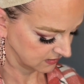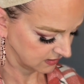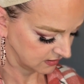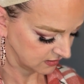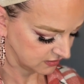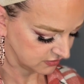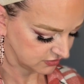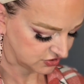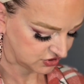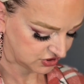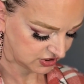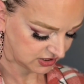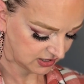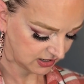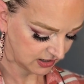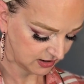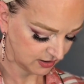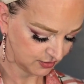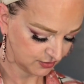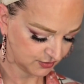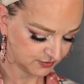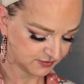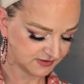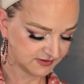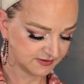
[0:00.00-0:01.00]
Here she
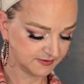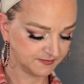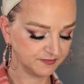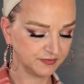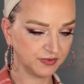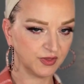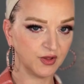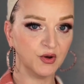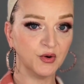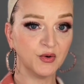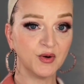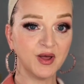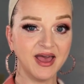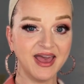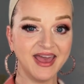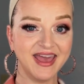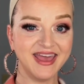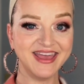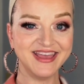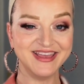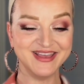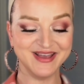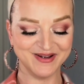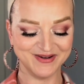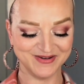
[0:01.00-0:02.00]
goes.
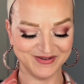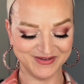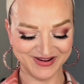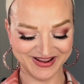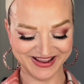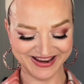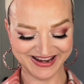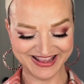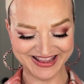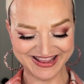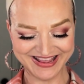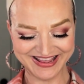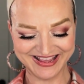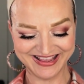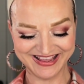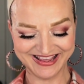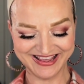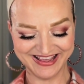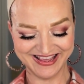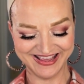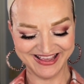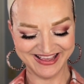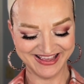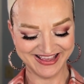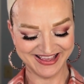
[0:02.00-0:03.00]
Okay, y'all ready?
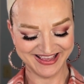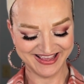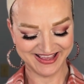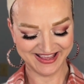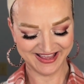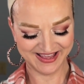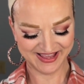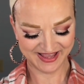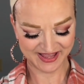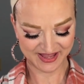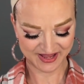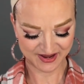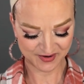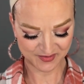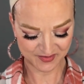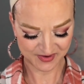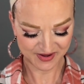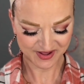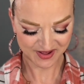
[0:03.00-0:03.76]
Here we